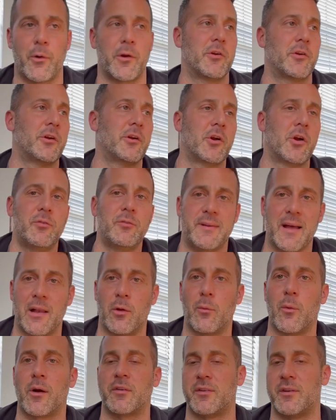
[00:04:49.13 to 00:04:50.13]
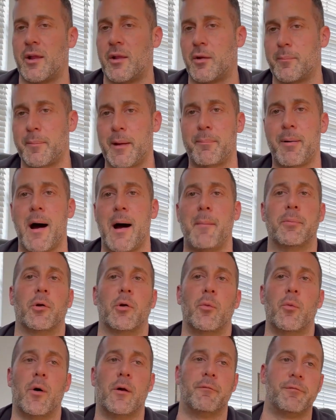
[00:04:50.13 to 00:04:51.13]
You can go, Delaware's another big popular
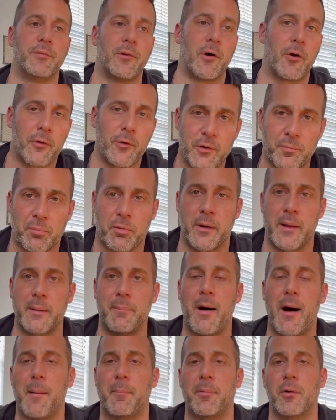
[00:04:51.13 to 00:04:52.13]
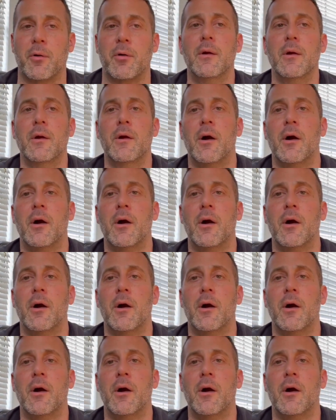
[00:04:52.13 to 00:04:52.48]
one. Florida's pretty popular.